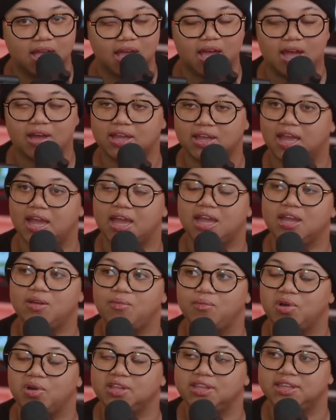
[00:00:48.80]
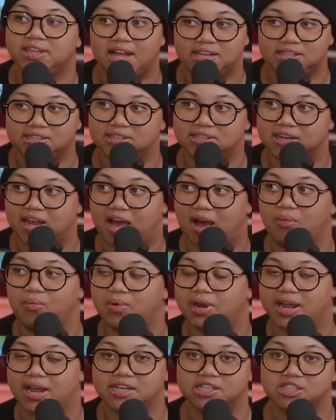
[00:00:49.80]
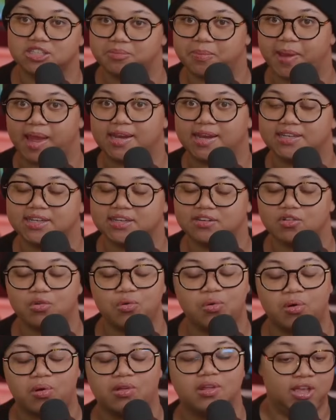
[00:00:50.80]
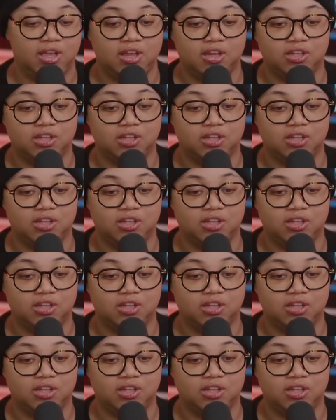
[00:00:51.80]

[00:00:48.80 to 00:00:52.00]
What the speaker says: okay, well, that's not what I expected. Cool.